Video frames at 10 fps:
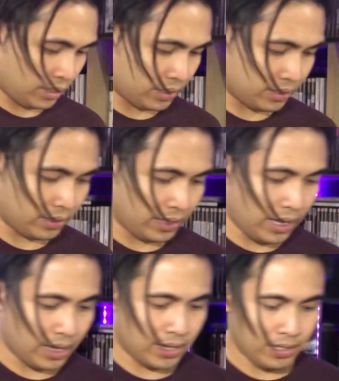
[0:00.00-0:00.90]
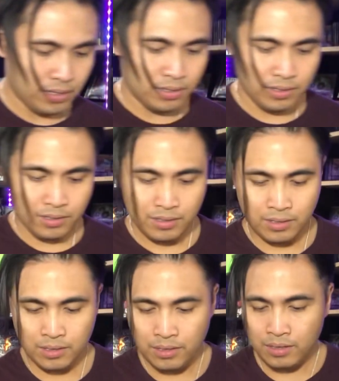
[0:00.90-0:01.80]
And then
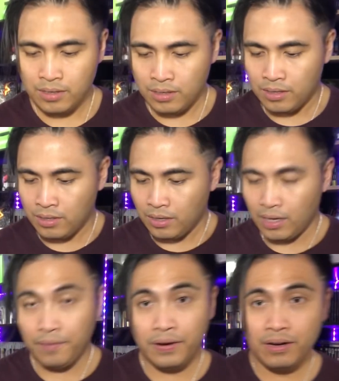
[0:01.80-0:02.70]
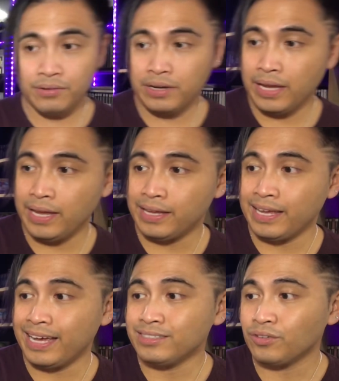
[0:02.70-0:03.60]
I found a
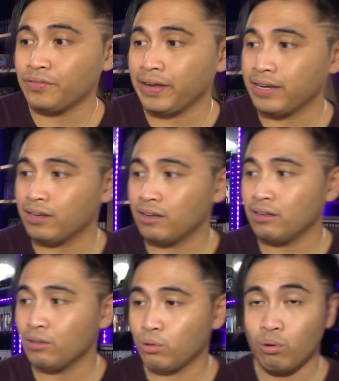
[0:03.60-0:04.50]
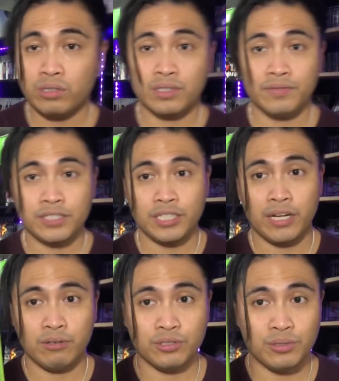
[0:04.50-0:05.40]
Castlevania Lords of the
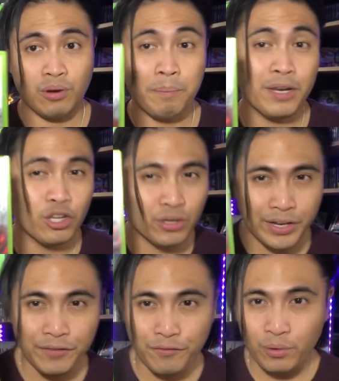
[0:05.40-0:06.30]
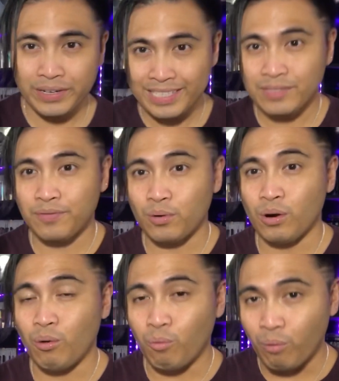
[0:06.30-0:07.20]
Shadow 2. I've been looking for this for
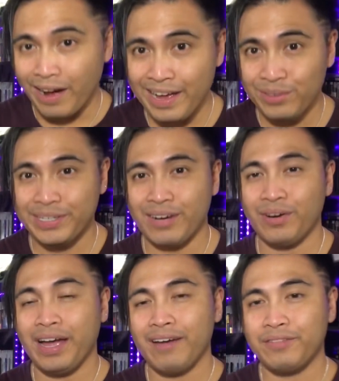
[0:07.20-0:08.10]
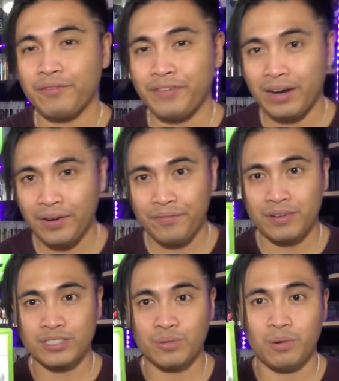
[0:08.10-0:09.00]
a while now. I have the very
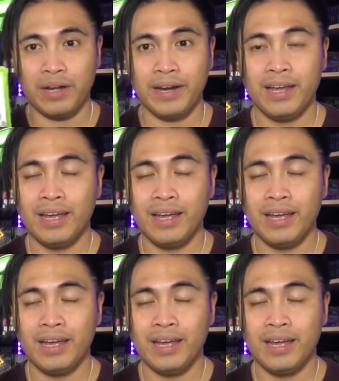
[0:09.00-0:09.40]
first one.